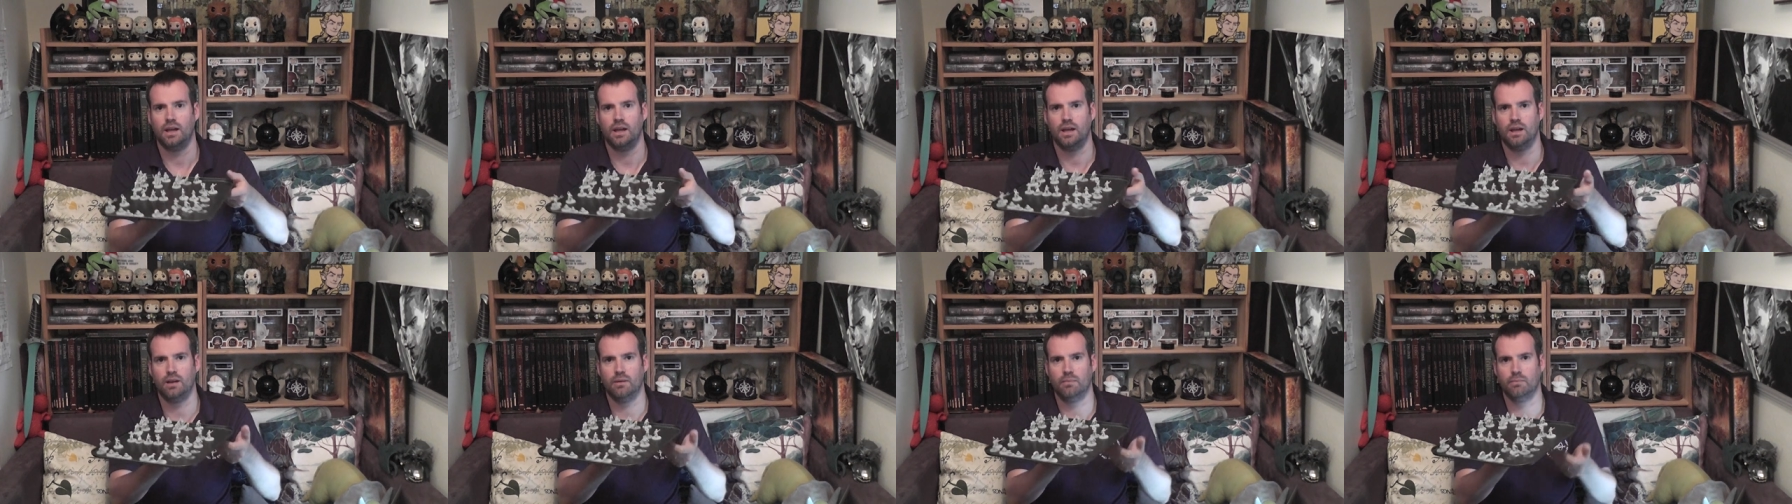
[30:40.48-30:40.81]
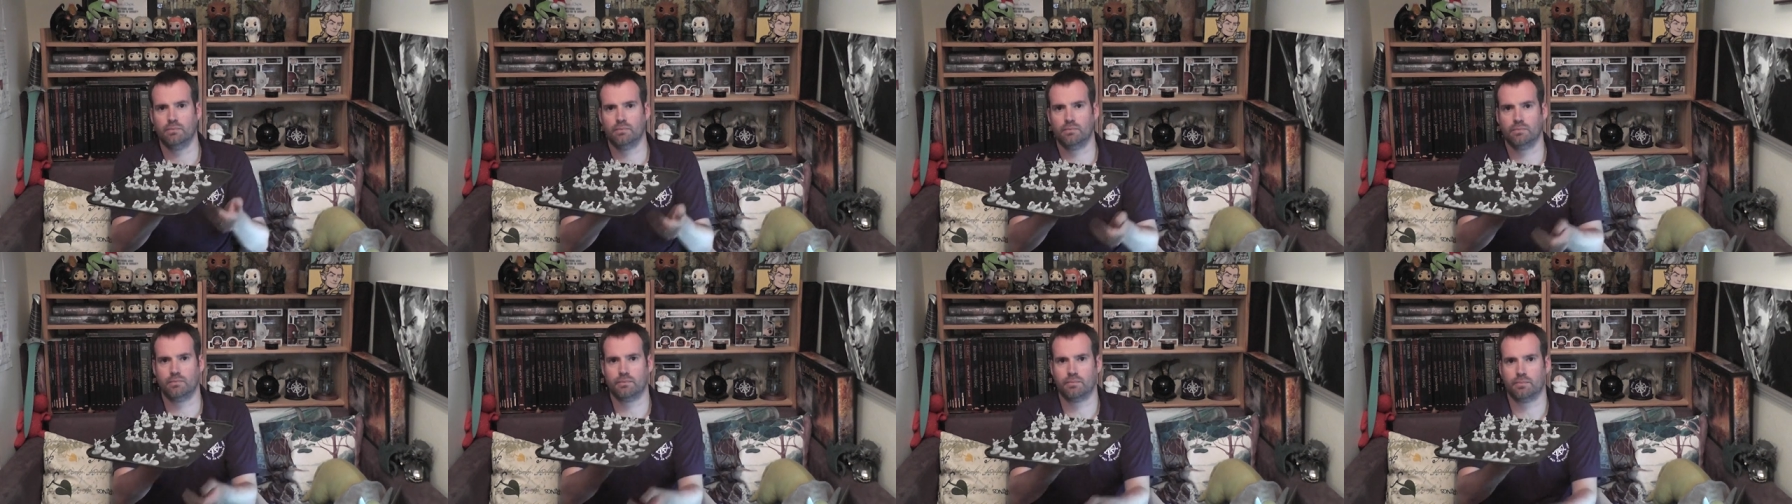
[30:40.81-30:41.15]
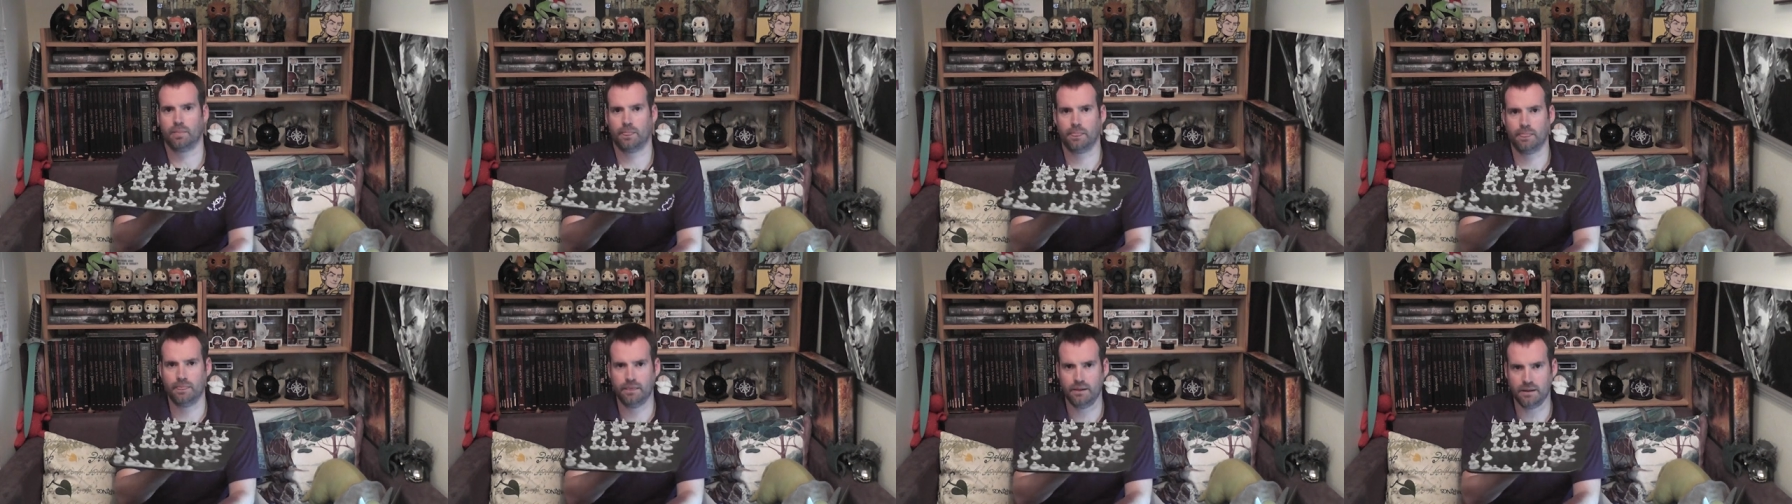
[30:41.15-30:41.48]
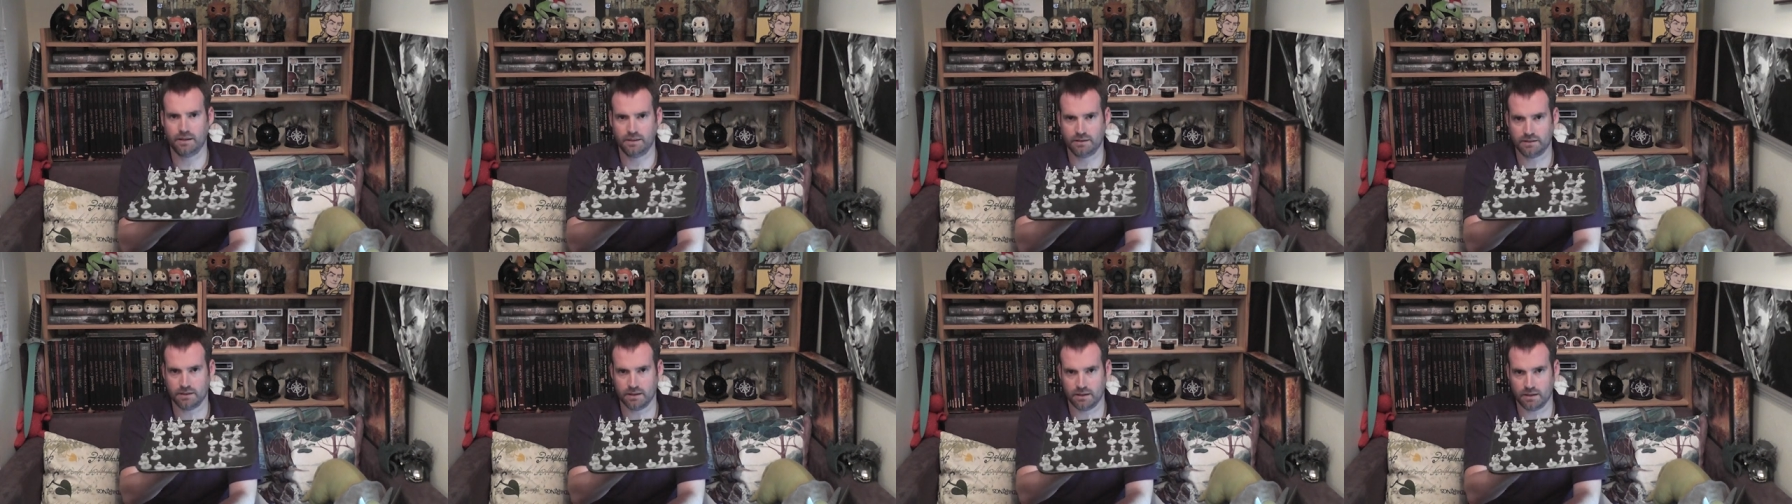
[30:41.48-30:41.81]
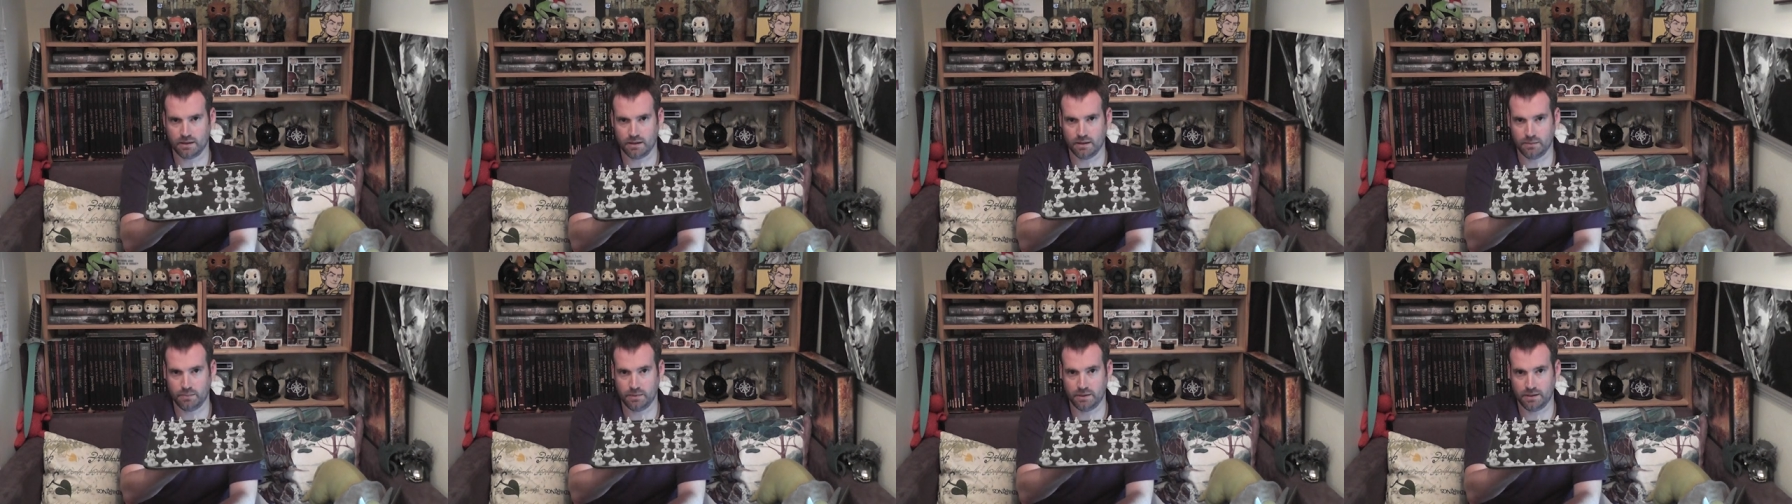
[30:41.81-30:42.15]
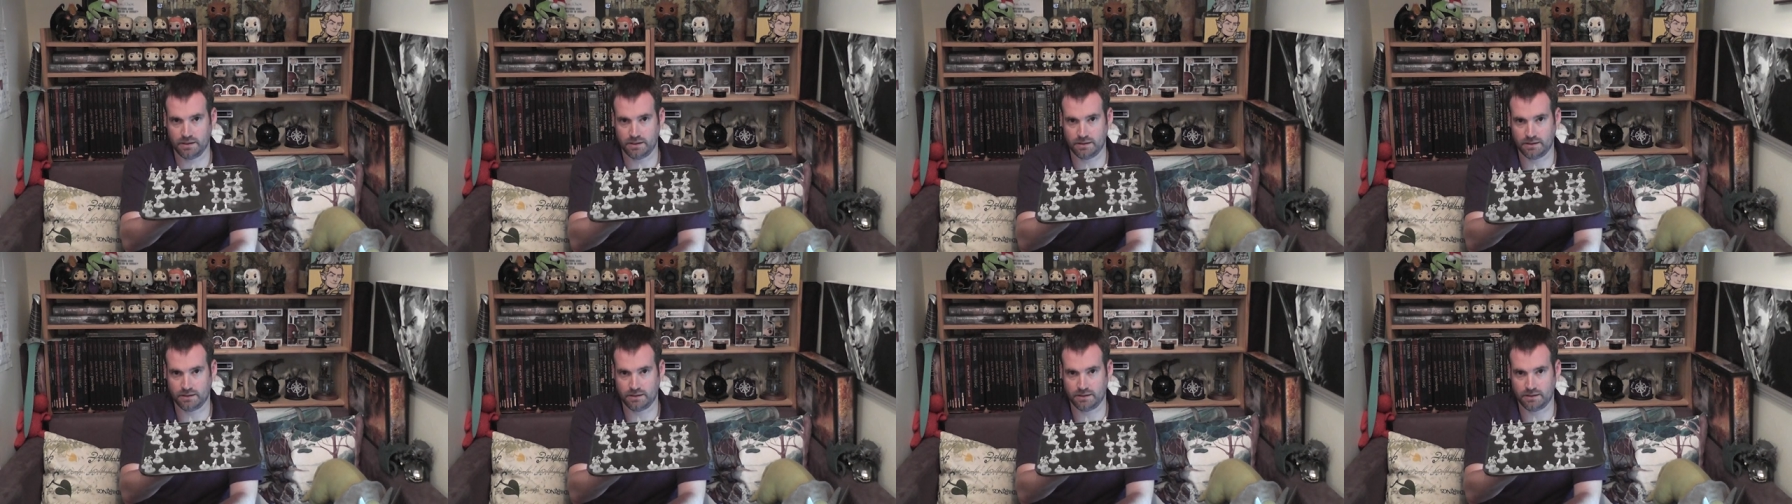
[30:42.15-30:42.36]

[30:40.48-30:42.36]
um, in July, but